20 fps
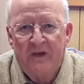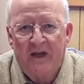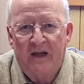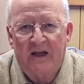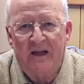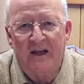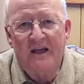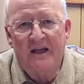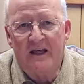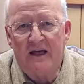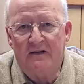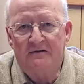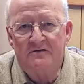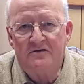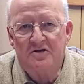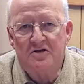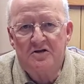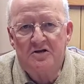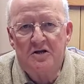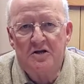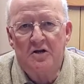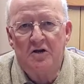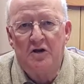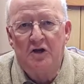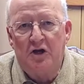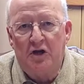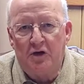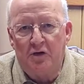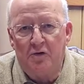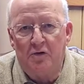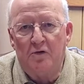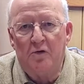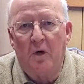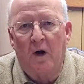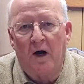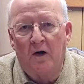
and he gives you